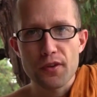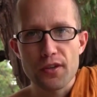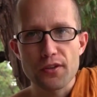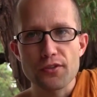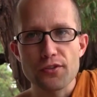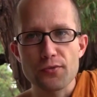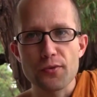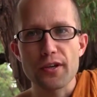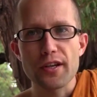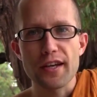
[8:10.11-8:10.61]

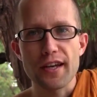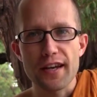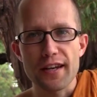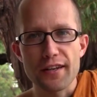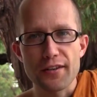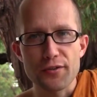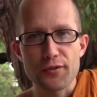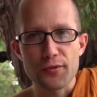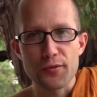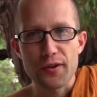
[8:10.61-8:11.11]
This is where you get
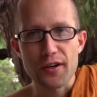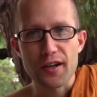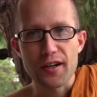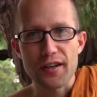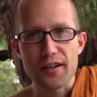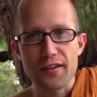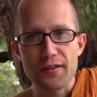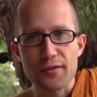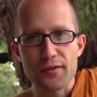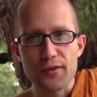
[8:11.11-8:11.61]
into where
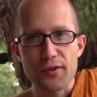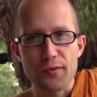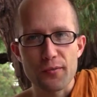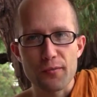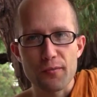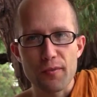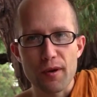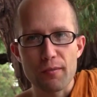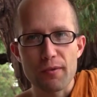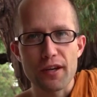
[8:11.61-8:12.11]

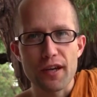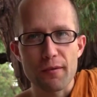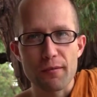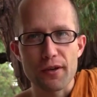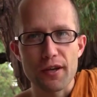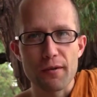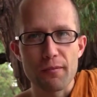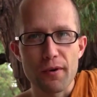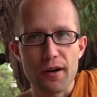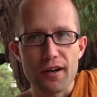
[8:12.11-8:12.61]
my
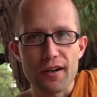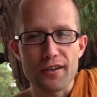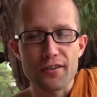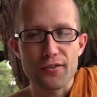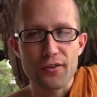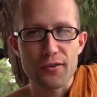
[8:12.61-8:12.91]
becoming a monk.